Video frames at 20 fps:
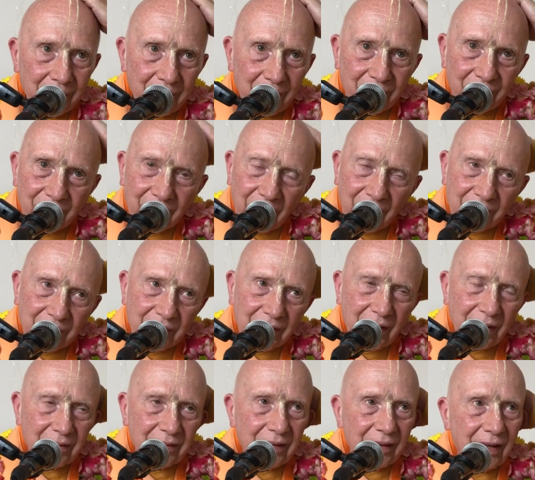if no
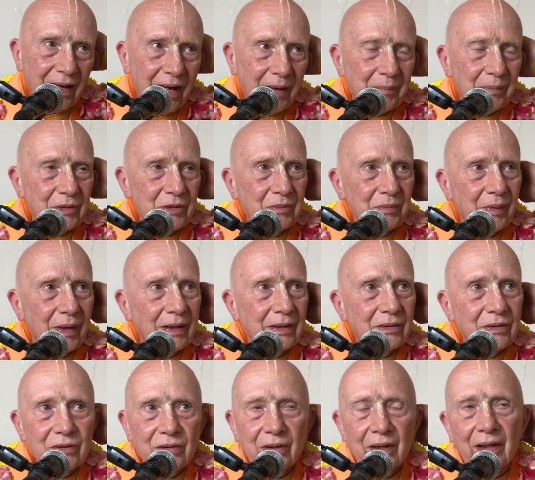nothing happens by
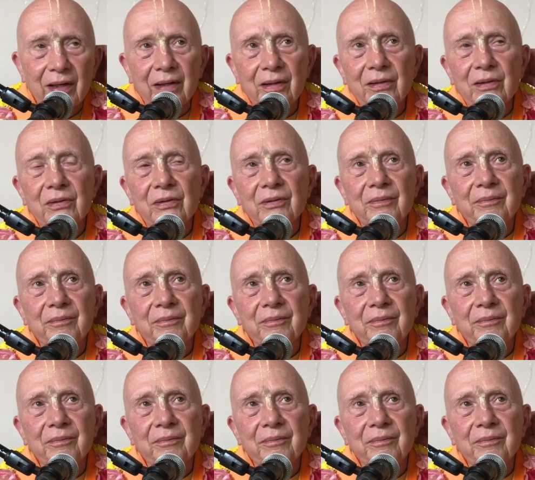chance,